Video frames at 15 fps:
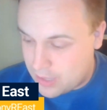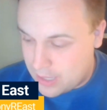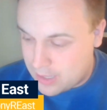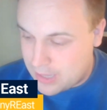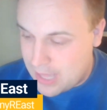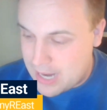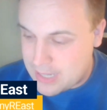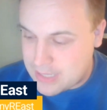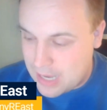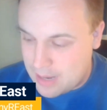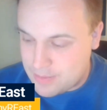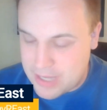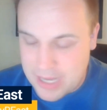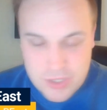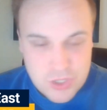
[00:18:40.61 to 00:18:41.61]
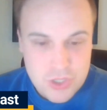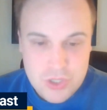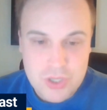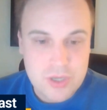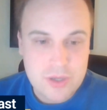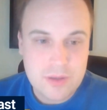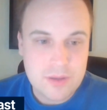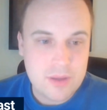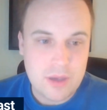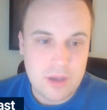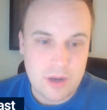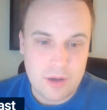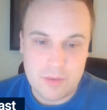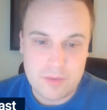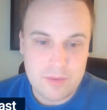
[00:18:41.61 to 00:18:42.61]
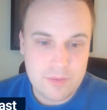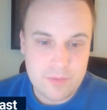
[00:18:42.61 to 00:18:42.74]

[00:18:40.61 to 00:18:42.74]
Like a lot of times that's, you know,